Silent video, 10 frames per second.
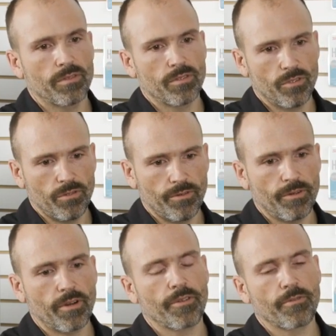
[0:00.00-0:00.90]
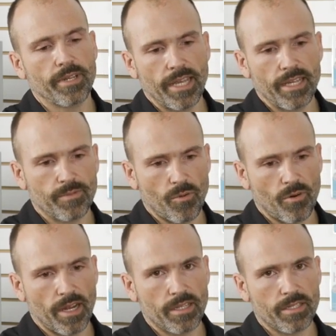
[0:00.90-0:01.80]
2 or 3 days
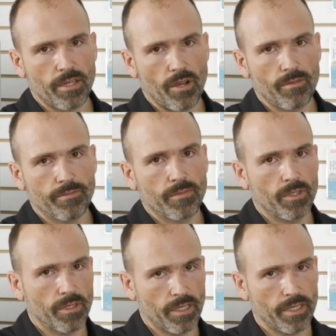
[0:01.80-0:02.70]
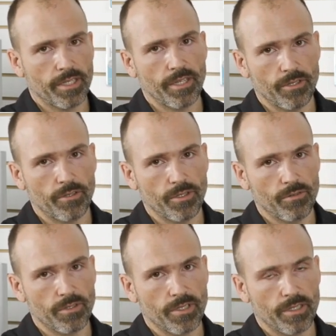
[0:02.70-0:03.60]
more on snow, you can continue to
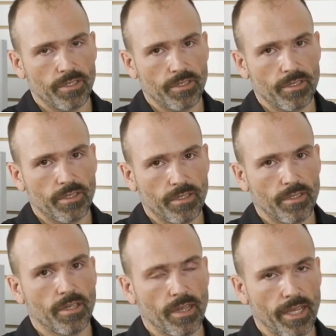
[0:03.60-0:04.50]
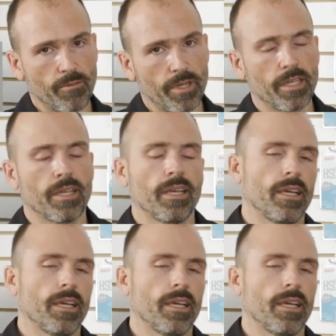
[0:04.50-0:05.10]
use the liquid.